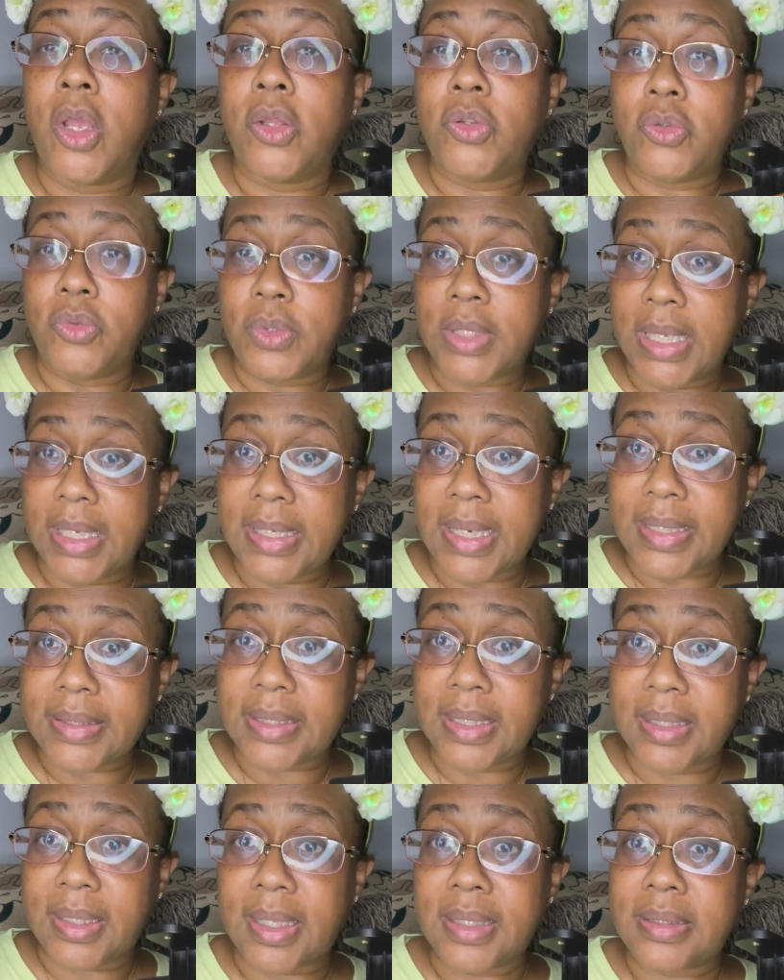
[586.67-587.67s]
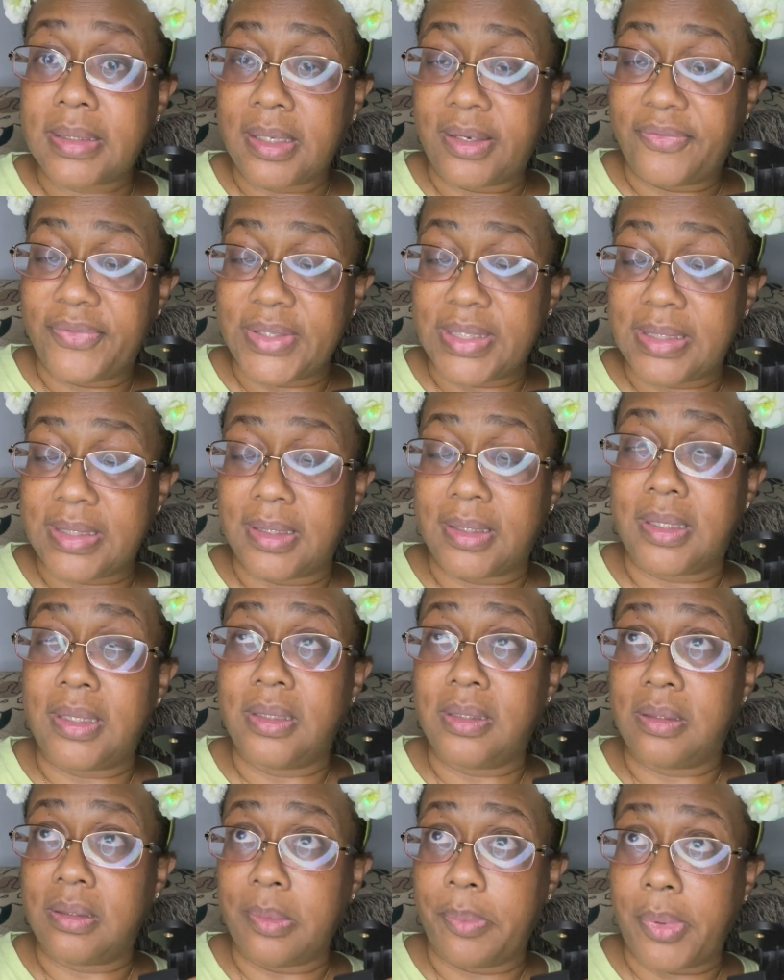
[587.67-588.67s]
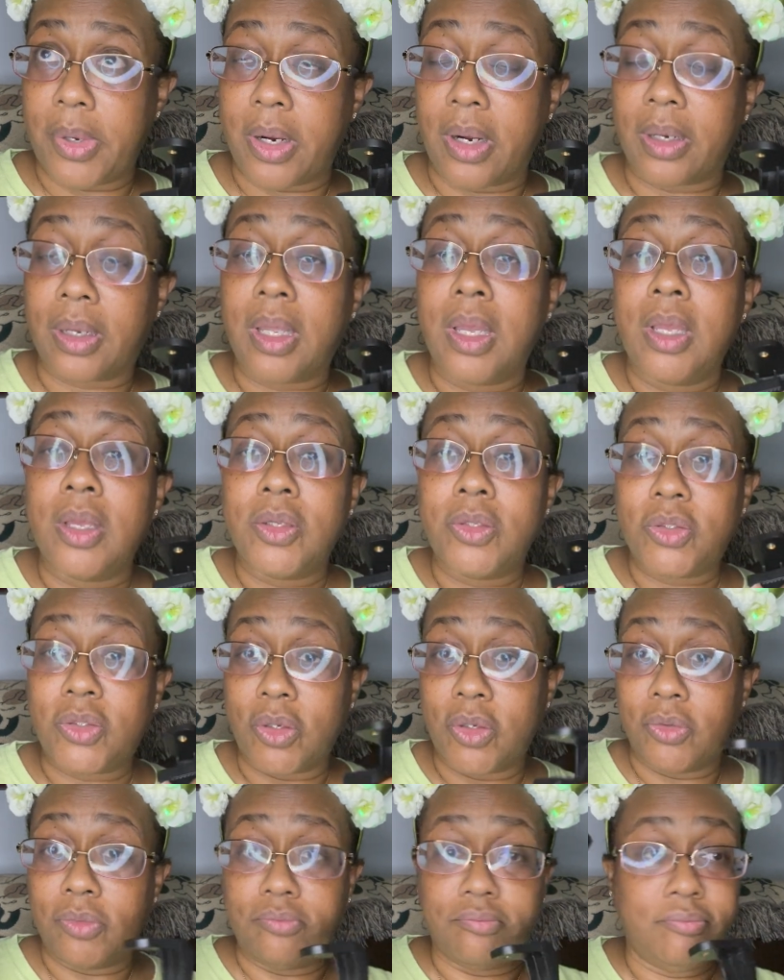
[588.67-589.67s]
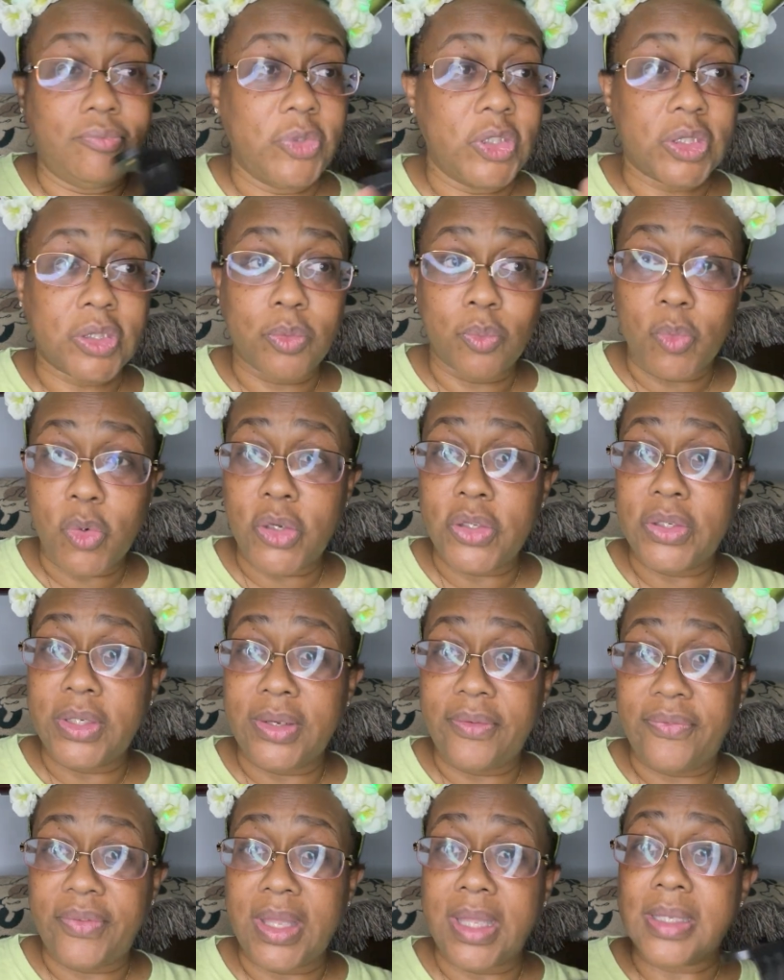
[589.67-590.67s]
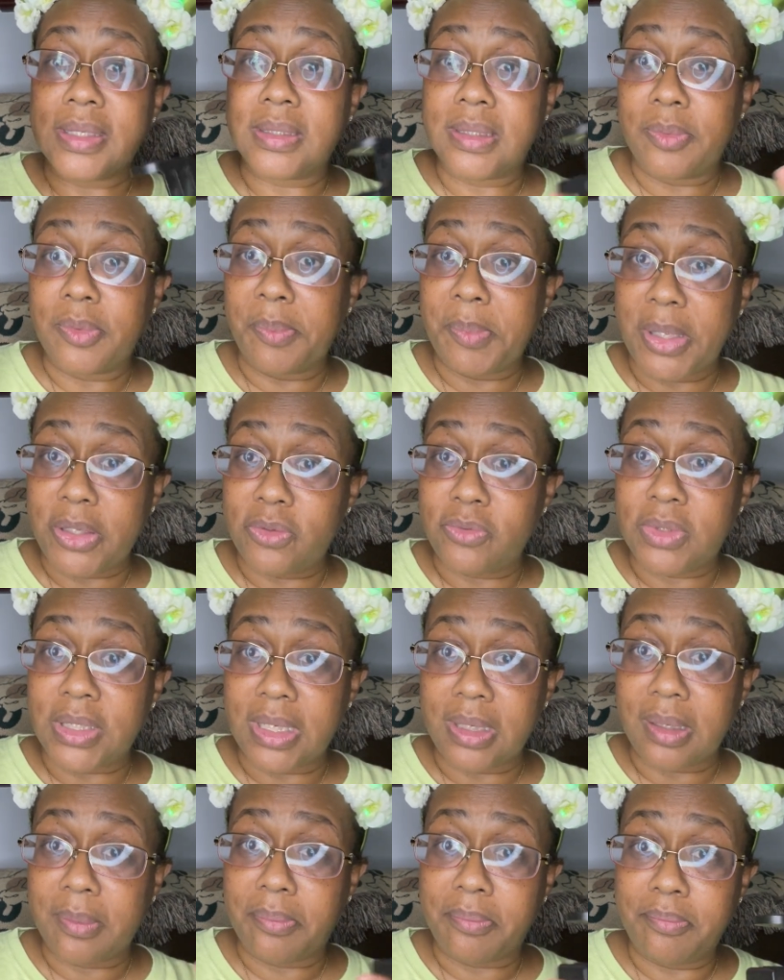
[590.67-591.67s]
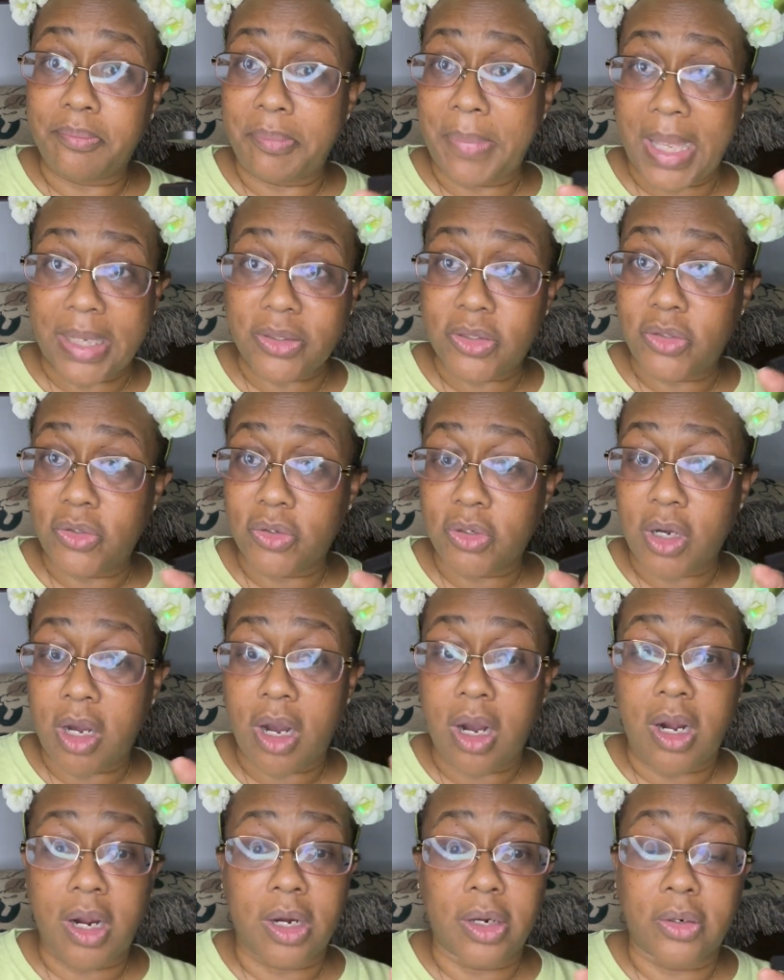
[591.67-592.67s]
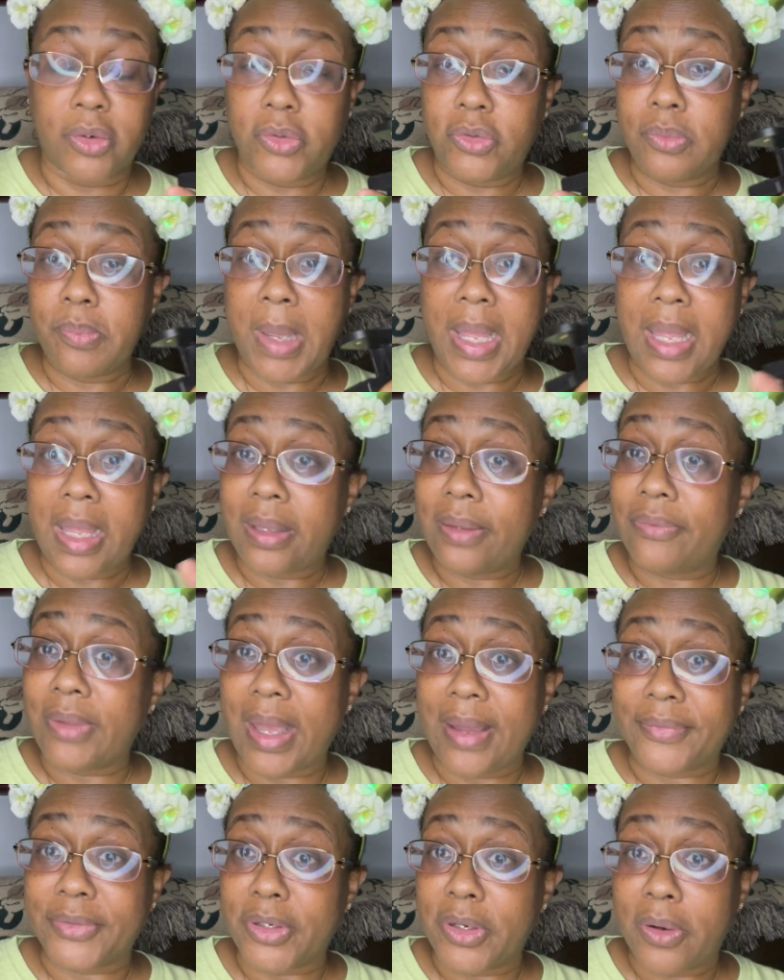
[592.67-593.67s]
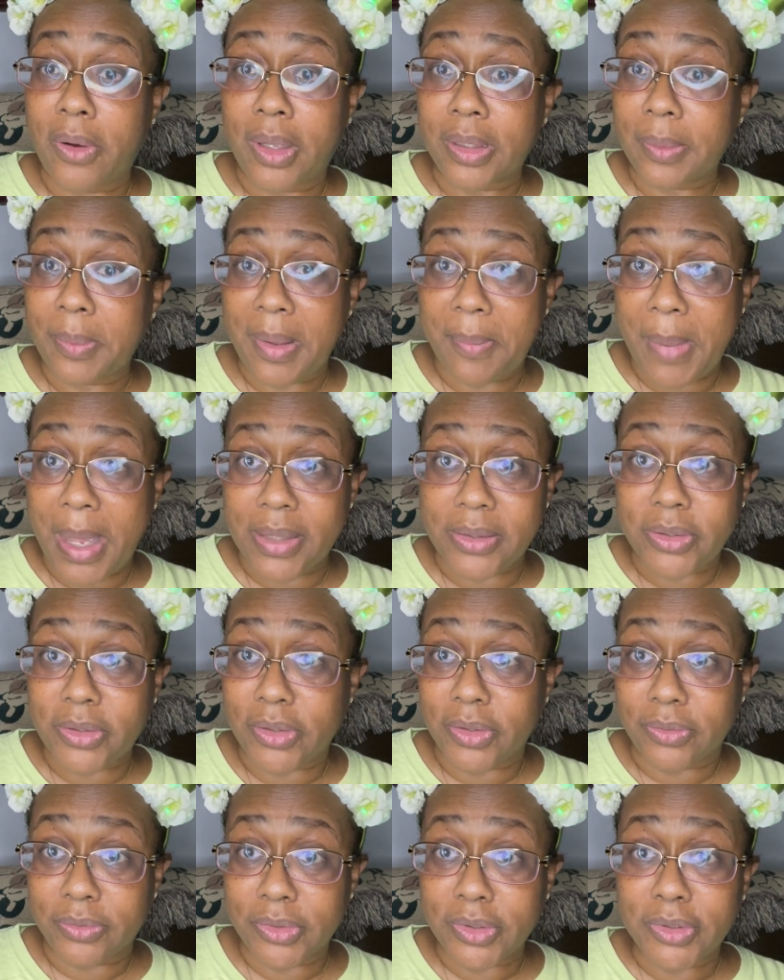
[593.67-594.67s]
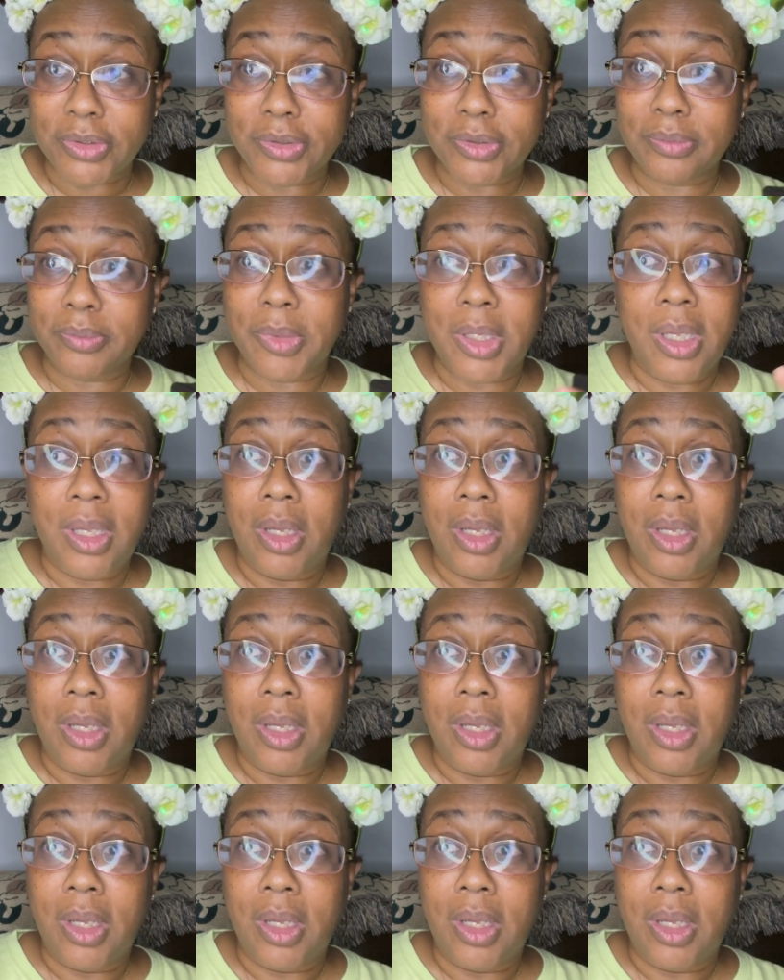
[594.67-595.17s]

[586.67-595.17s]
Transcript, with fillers: You cannot take a selfie stick into the park. So just warn you in advance, they will make you take it back to your car or you may even have to go all the way back to your room